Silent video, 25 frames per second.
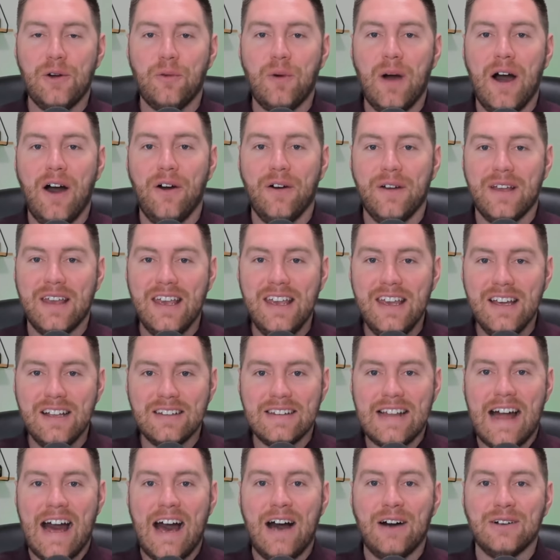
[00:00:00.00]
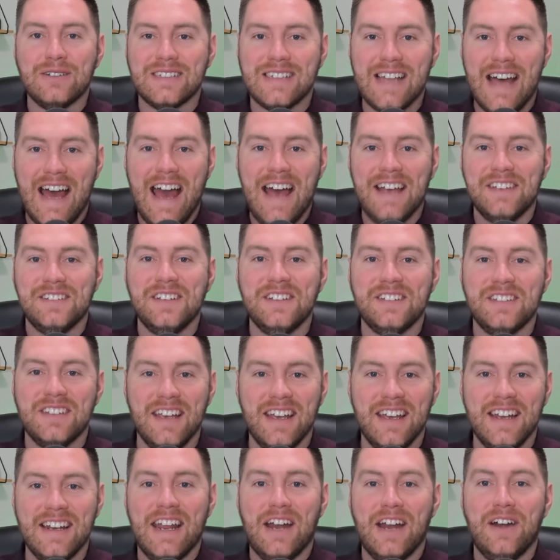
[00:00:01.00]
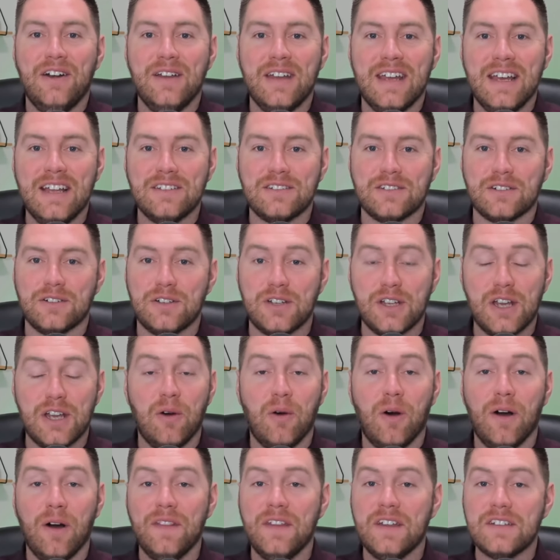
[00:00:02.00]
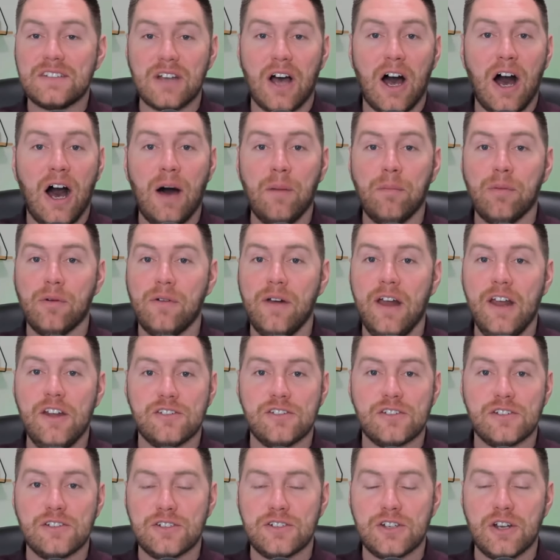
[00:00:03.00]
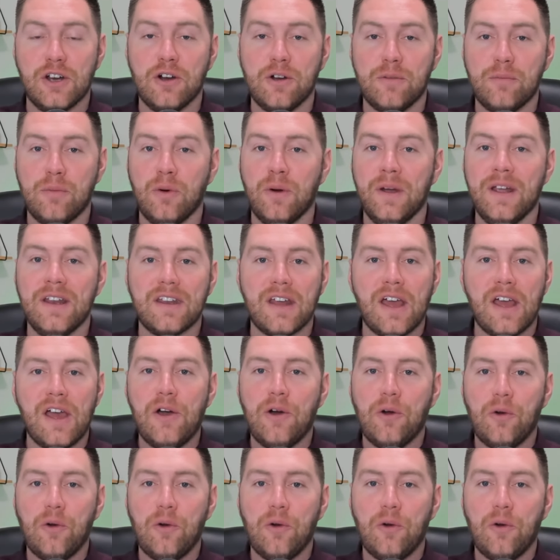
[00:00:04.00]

Well, he allows the SEC and Gary Gensler to go on this Operation Chokepoint